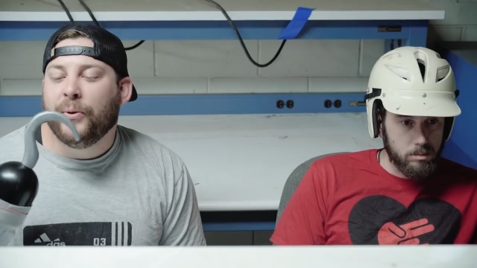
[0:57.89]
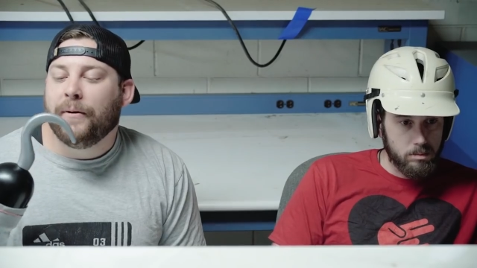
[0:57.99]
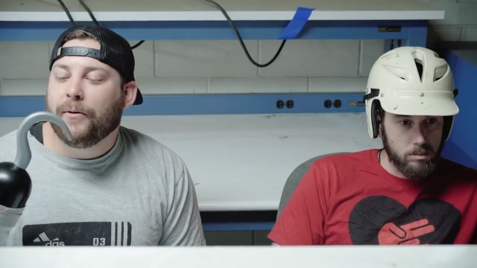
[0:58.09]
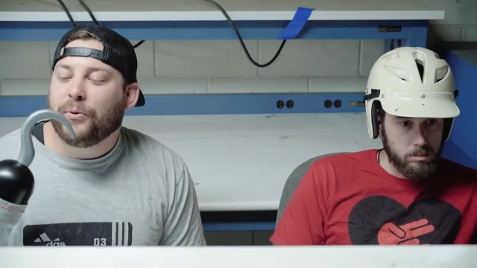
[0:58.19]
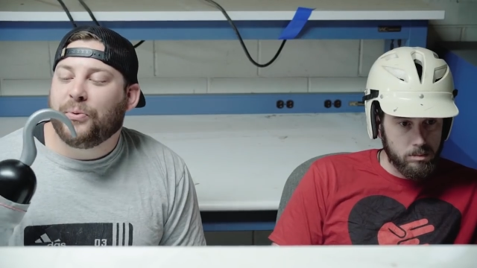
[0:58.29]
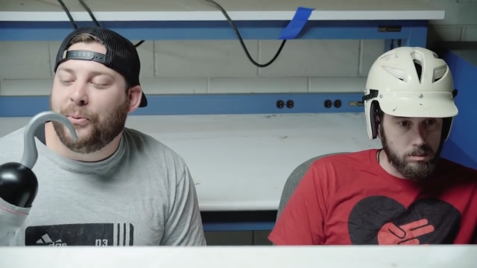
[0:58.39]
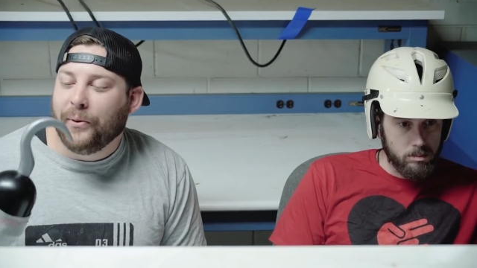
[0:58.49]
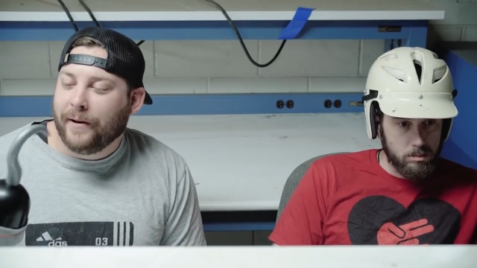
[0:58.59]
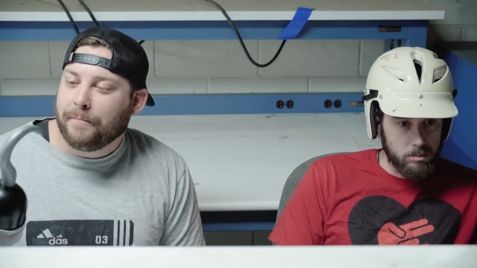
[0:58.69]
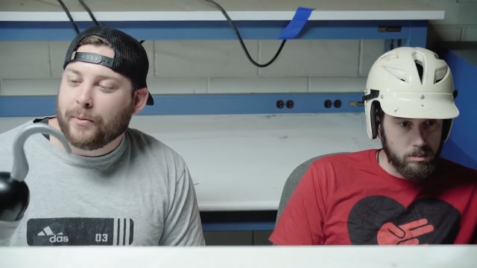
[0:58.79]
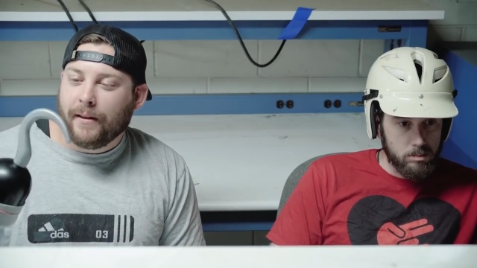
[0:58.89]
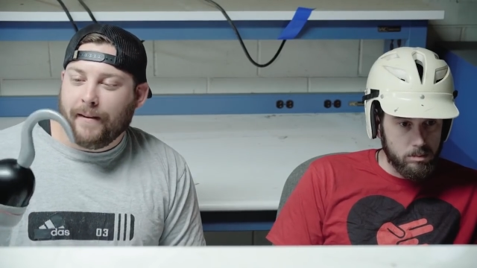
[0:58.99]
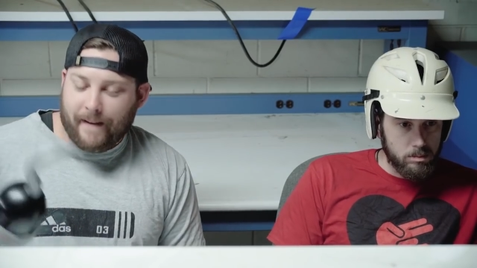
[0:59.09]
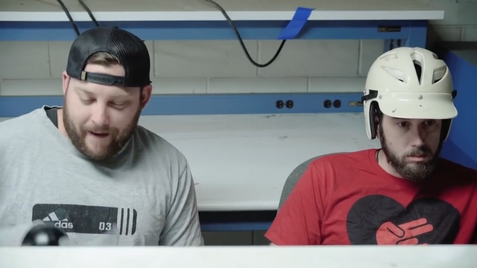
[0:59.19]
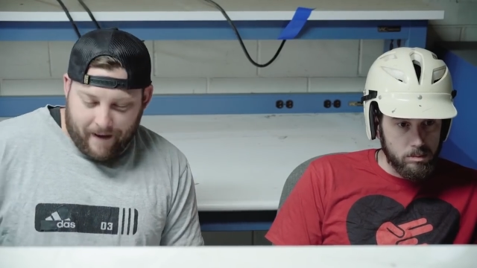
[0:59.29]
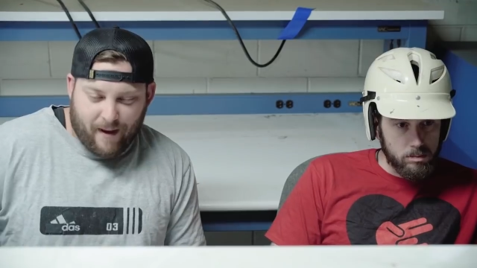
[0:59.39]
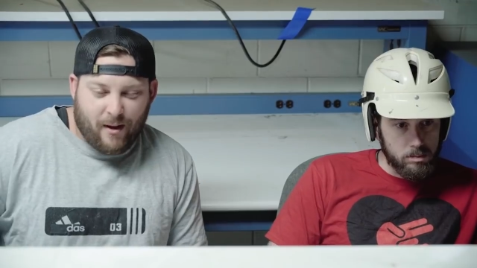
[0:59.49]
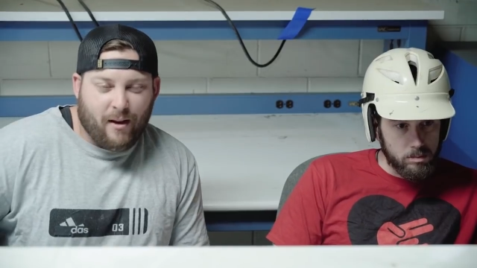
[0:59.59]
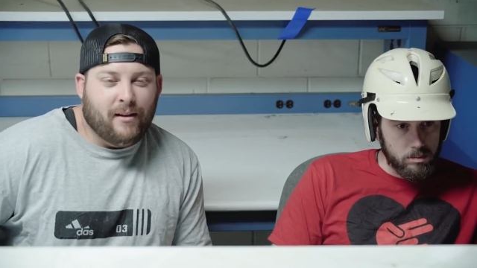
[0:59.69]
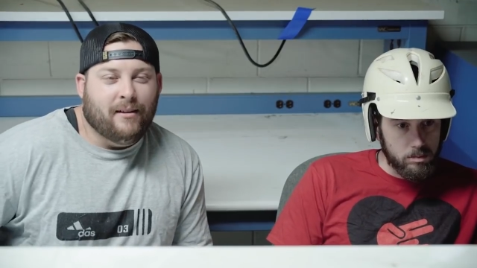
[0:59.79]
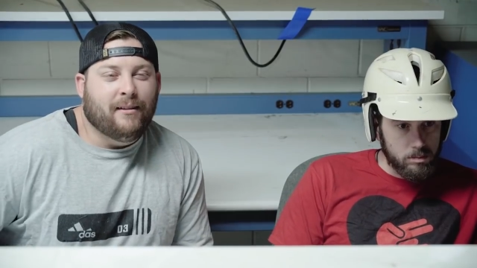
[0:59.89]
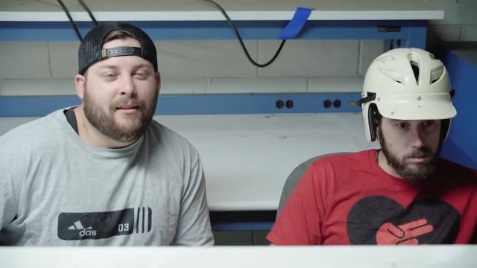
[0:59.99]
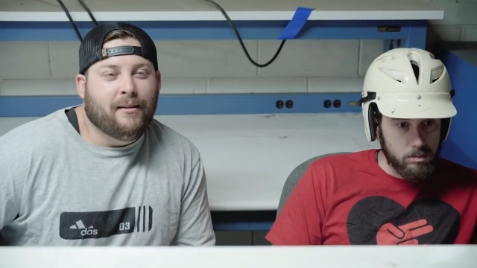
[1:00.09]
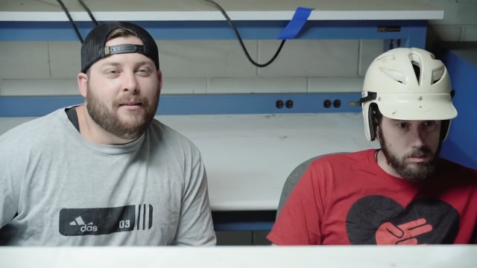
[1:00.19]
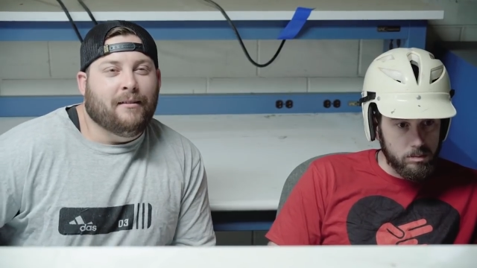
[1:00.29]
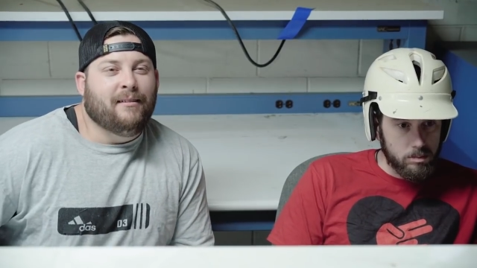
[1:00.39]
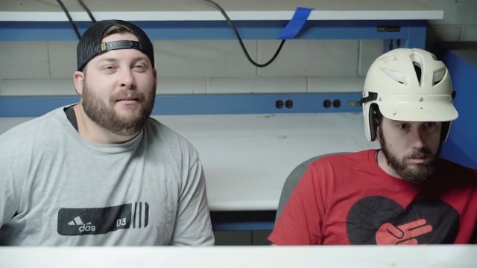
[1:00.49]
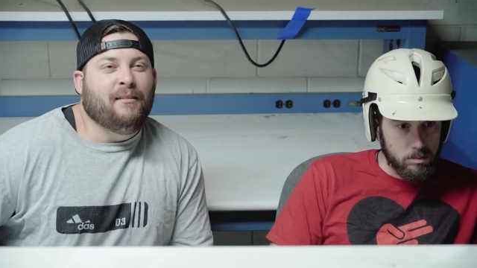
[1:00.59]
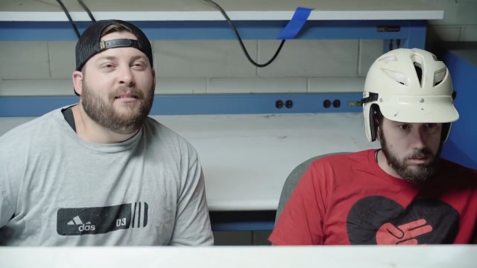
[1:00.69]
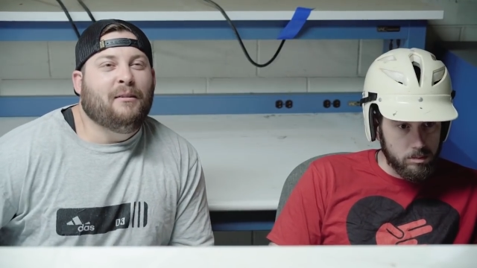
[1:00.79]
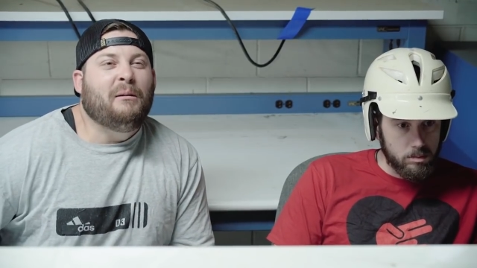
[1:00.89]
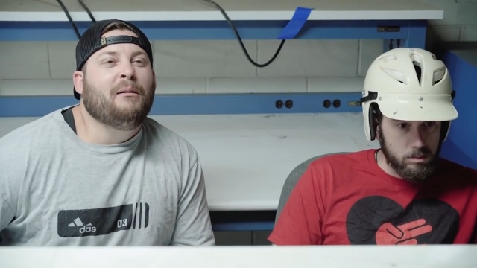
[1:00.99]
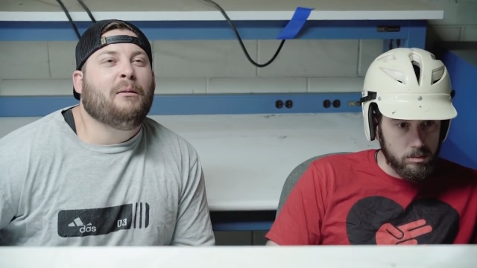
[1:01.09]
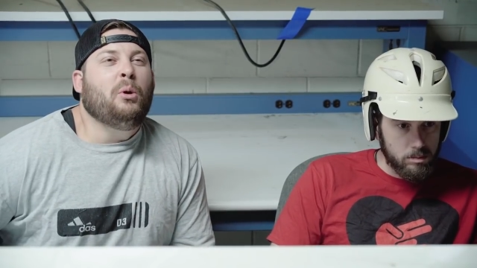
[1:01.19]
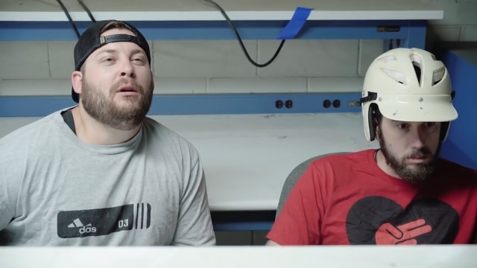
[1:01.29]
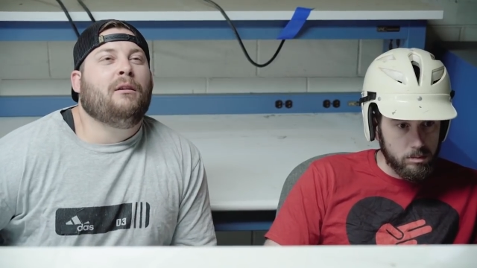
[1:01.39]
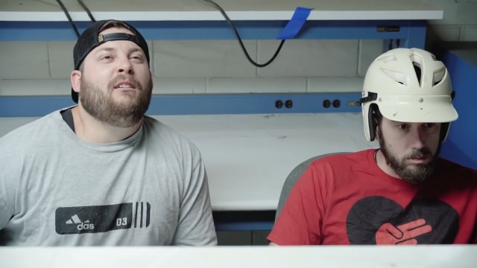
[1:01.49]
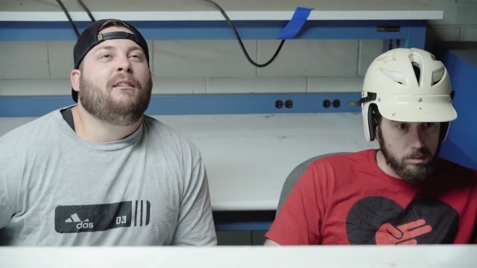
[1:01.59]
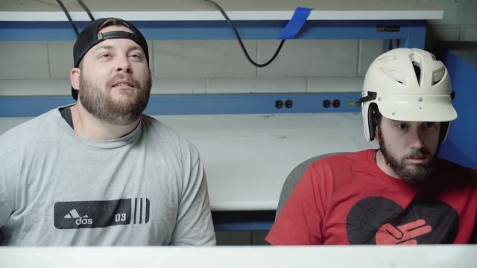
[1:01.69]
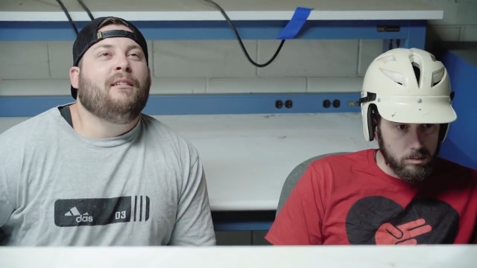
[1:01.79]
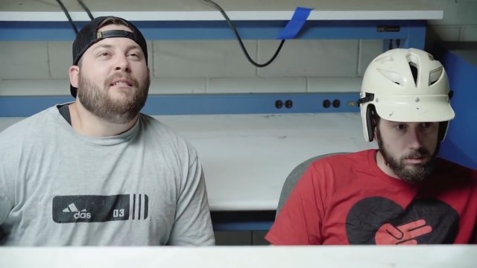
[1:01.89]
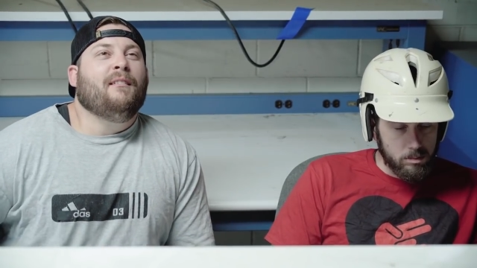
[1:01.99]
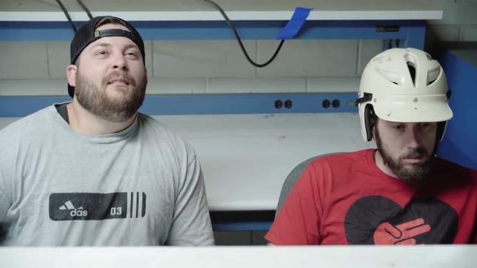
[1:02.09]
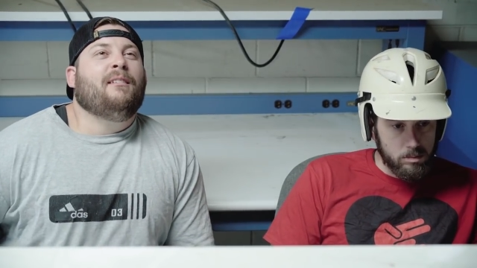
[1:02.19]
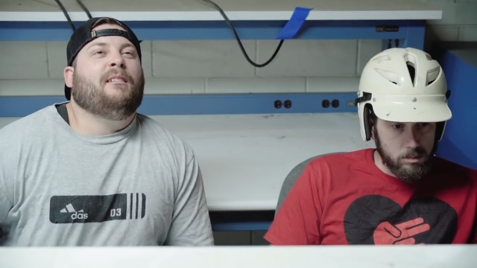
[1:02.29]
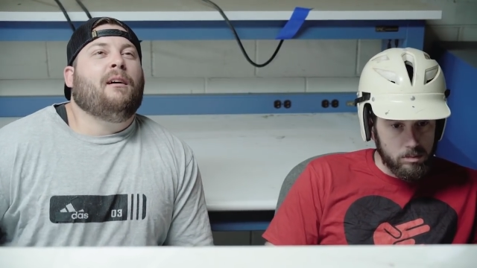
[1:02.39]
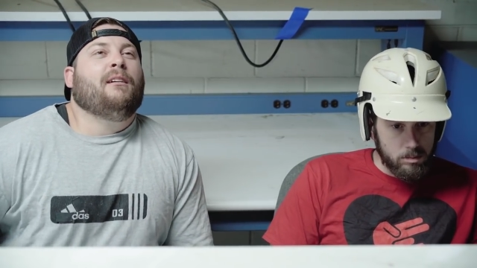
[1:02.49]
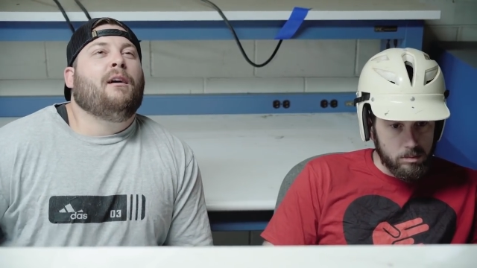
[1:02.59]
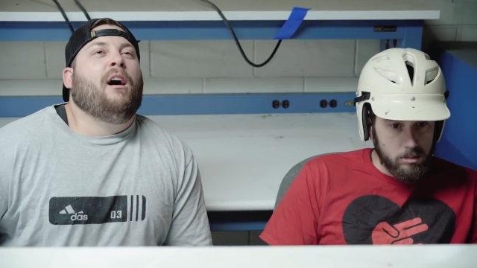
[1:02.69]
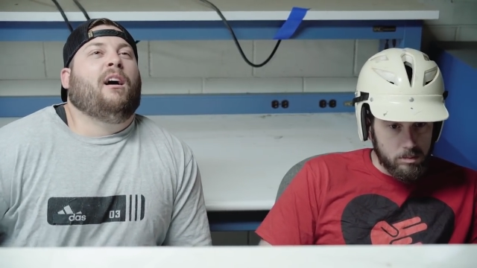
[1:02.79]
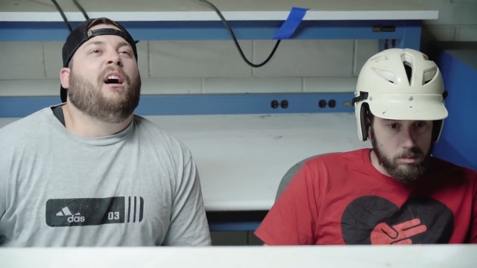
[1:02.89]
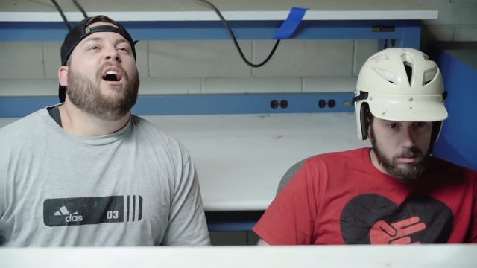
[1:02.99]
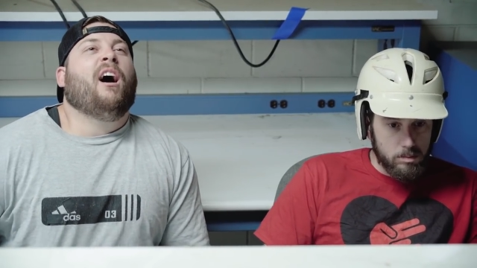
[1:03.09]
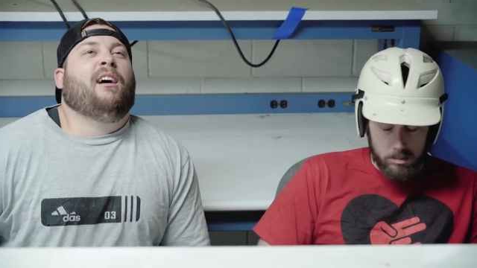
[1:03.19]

Speaker 1: that our products have the tender, love, and care of battle-hardened American warriors and Chinese